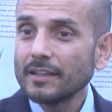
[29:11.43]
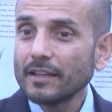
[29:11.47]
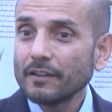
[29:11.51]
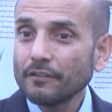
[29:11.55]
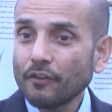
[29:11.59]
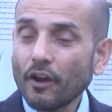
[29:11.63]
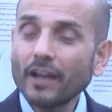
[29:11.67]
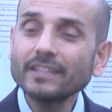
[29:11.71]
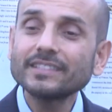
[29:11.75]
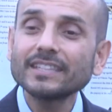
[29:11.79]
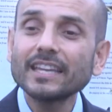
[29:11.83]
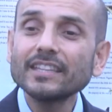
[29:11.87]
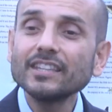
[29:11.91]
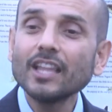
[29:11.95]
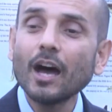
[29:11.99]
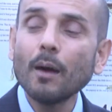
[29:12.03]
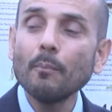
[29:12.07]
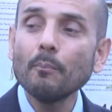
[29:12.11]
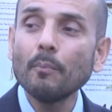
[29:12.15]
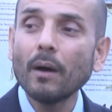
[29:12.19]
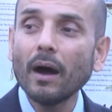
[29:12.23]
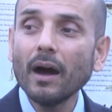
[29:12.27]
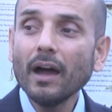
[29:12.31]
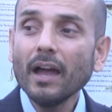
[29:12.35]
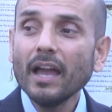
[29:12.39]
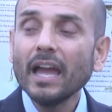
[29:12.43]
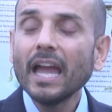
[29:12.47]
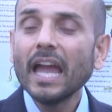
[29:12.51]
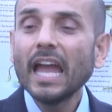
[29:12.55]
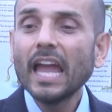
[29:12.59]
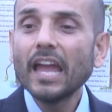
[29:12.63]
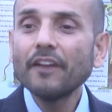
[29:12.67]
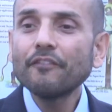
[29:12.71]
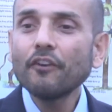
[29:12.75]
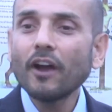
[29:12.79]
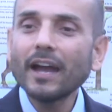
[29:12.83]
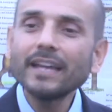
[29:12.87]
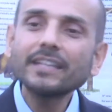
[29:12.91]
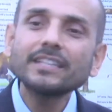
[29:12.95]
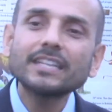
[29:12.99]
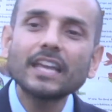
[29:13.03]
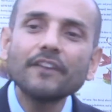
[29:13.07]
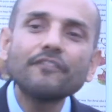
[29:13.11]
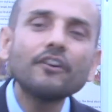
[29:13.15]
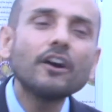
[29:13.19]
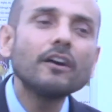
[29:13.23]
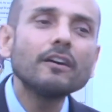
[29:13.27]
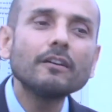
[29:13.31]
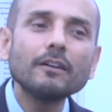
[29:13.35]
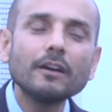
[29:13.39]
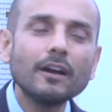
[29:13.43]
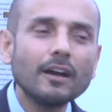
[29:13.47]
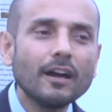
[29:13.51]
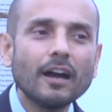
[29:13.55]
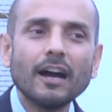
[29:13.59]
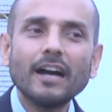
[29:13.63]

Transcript: if I say number, if I give a,